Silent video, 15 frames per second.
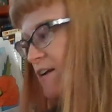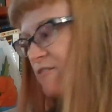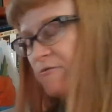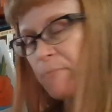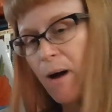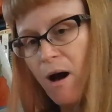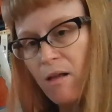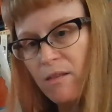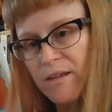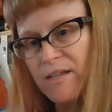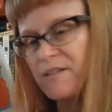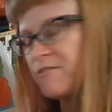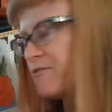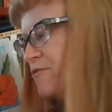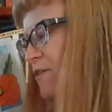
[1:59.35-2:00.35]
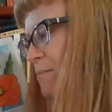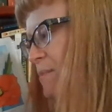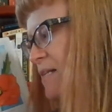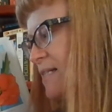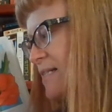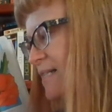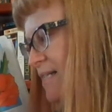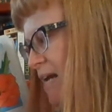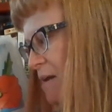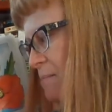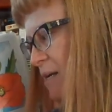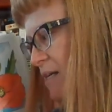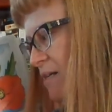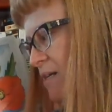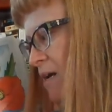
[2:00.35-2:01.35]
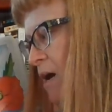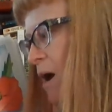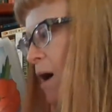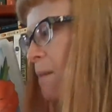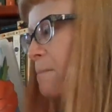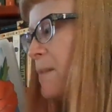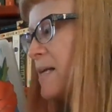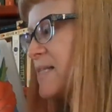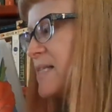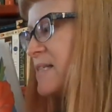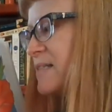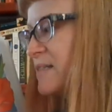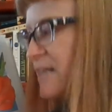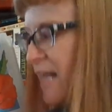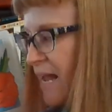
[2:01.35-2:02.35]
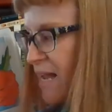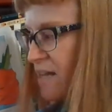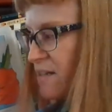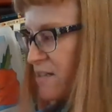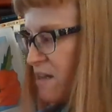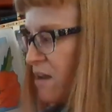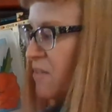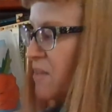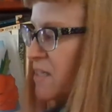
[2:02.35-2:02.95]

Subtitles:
of pollen from the stamen must land on